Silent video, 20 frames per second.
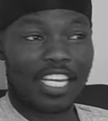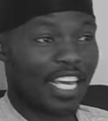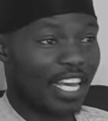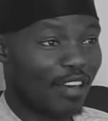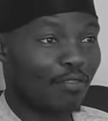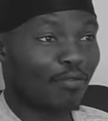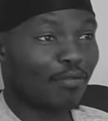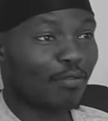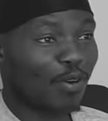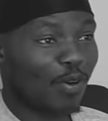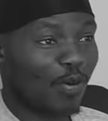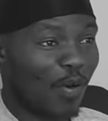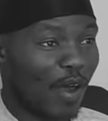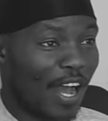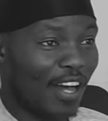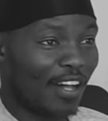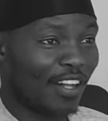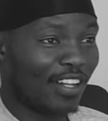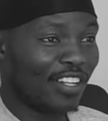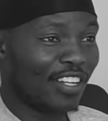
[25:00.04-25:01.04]
here for a
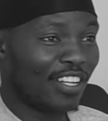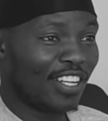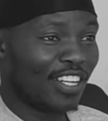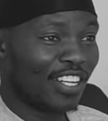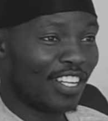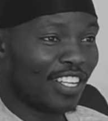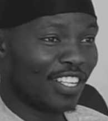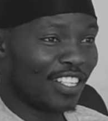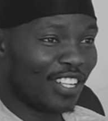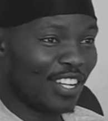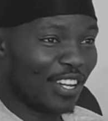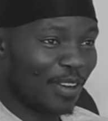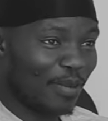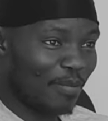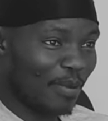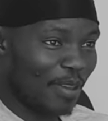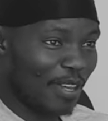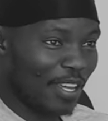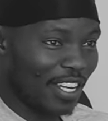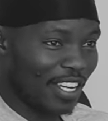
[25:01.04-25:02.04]
while. You know what I
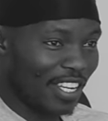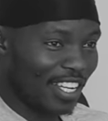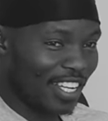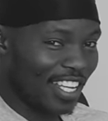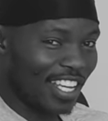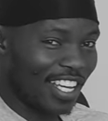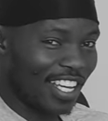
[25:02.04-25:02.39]
mean?